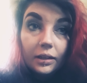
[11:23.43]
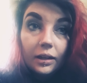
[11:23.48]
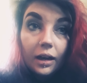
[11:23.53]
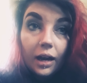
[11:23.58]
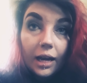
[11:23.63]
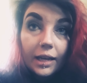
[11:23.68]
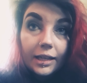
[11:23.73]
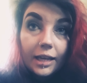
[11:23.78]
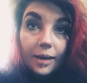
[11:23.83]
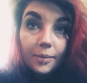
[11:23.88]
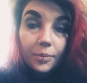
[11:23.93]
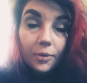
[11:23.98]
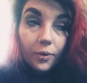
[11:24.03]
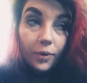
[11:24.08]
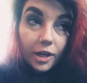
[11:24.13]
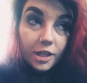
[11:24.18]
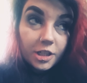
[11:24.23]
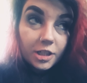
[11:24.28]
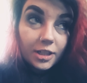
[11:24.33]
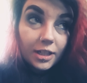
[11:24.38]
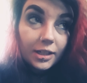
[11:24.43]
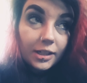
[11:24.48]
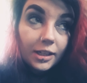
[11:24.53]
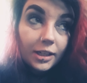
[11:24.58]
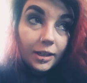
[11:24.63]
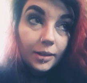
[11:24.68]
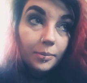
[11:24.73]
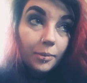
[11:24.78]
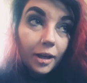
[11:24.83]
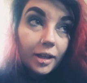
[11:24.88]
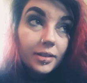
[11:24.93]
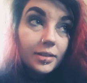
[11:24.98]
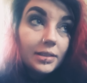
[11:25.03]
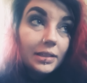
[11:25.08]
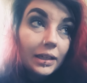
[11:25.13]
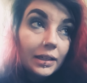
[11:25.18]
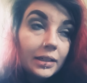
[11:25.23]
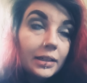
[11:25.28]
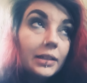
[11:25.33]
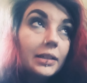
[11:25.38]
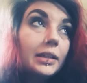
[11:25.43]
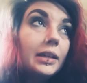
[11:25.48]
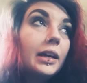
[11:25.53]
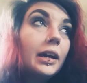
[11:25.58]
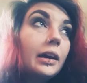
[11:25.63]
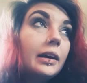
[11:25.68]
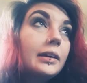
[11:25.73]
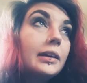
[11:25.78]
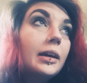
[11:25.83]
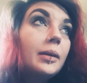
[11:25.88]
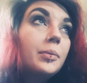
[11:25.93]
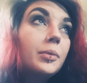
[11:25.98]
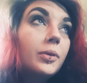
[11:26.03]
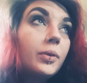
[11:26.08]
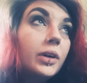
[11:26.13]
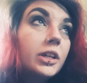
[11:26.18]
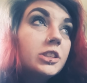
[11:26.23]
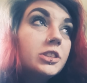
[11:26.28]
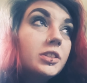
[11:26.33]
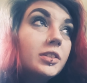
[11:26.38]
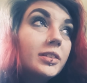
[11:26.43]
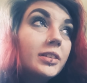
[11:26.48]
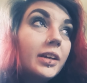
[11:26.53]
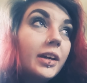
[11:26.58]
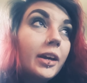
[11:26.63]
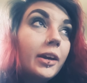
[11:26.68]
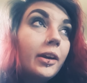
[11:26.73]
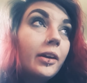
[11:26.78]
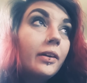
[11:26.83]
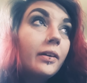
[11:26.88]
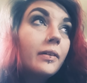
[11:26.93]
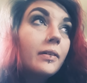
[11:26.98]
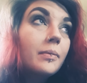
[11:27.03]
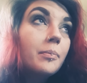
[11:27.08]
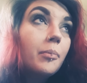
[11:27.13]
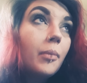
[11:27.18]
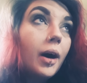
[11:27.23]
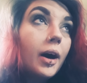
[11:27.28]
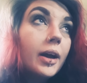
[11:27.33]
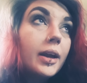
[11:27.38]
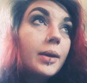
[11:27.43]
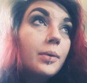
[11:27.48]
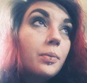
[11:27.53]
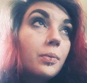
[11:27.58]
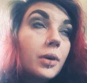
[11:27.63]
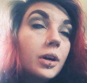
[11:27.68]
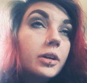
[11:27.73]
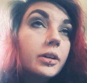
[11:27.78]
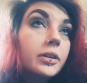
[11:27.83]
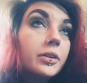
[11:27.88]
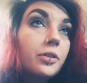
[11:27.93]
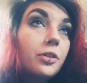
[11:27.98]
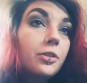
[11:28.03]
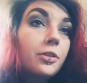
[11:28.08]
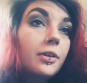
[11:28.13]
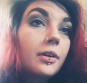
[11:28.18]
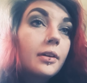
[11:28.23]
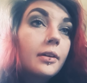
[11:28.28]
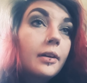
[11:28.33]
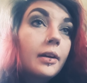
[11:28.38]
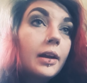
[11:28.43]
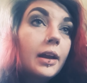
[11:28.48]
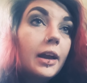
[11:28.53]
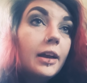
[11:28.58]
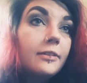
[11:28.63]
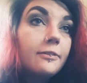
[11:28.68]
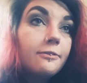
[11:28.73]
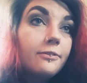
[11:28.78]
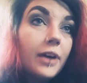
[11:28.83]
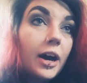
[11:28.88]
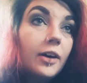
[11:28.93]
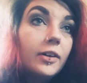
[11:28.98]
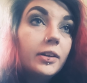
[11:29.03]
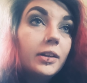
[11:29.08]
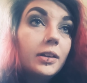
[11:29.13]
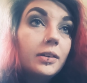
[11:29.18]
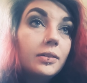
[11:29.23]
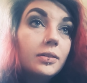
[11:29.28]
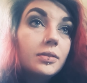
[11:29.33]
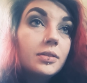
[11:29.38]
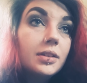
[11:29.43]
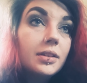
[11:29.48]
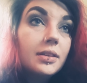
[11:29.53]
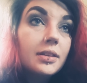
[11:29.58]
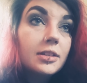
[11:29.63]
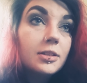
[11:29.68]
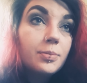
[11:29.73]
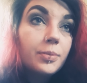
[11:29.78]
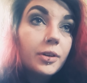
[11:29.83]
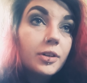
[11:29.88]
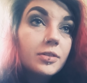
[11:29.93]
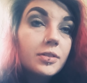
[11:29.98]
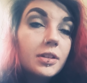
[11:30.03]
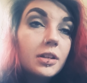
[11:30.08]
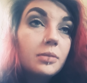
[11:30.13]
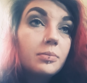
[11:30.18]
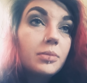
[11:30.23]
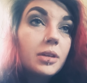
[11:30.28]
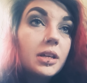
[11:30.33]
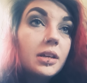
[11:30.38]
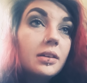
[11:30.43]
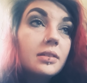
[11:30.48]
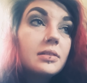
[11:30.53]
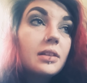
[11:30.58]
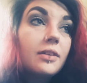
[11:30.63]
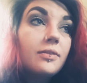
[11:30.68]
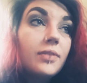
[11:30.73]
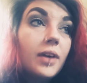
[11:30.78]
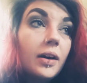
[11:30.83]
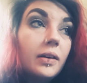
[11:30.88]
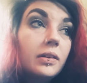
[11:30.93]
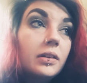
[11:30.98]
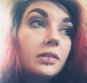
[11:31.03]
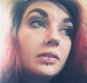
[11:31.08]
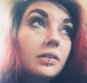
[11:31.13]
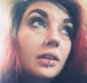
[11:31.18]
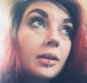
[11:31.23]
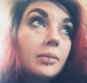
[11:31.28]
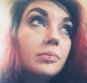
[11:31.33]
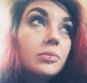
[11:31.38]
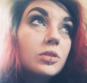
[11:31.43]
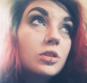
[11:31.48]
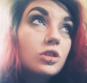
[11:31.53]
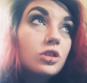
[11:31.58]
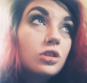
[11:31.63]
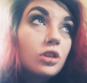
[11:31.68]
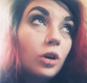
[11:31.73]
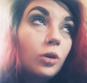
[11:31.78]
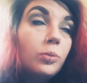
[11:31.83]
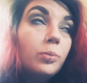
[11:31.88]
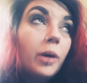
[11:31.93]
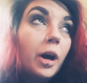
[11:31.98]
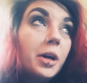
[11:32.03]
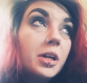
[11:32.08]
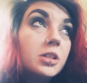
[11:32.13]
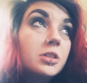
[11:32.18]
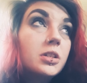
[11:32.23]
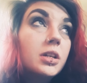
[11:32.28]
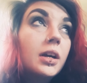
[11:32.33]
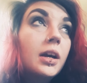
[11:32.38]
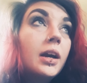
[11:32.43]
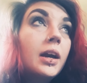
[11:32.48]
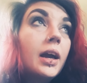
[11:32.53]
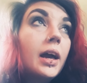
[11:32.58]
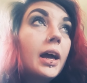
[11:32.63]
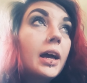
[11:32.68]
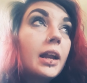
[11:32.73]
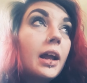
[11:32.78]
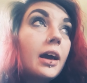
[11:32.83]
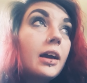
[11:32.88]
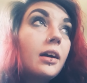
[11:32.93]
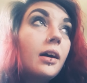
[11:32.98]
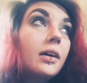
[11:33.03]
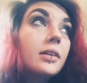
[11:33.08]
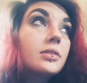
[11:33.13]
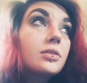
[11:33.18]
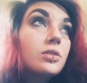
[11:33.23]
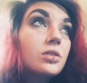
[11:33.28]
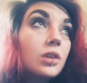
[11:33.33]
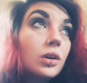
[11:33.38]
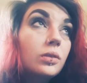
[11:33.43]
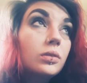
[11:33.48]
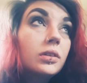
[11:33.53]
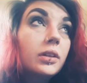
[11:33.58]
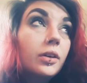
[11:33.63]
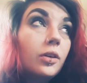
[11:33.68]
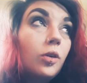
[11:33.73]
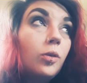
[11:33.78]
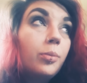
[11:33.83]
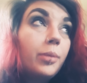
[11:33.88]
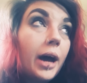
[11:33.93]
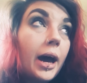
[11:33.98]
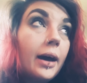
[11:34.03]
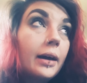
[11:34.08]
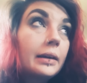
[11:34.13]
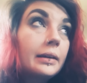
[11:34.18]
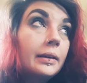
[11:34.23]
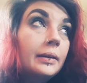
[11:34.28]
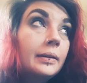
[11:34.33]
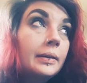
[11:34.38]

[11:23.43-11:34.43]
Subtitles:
I kept questioning my sanity. I kept questioning my worth and value to this person because I valued them so much and I got so little back.